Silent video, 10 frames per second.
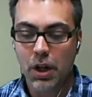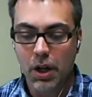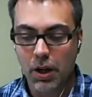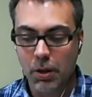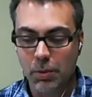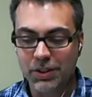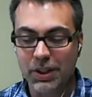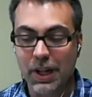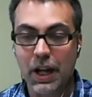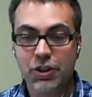It's at
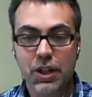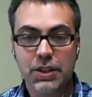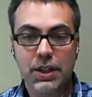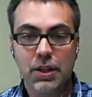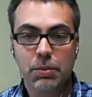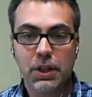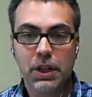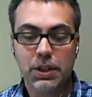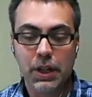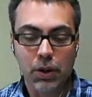
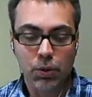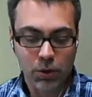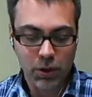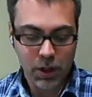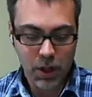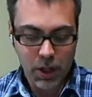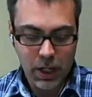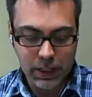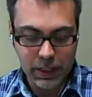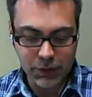ijtmb.org.
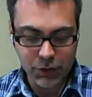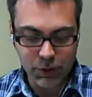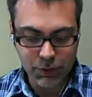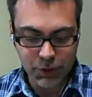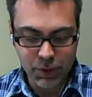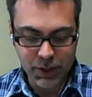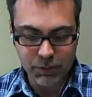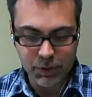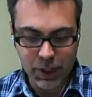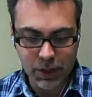And again, it's a
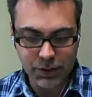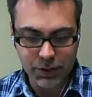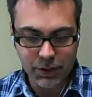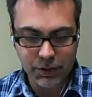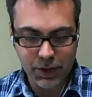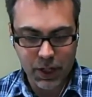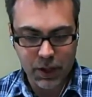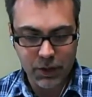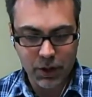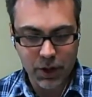retrospective analysis,
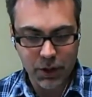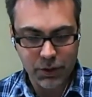and the author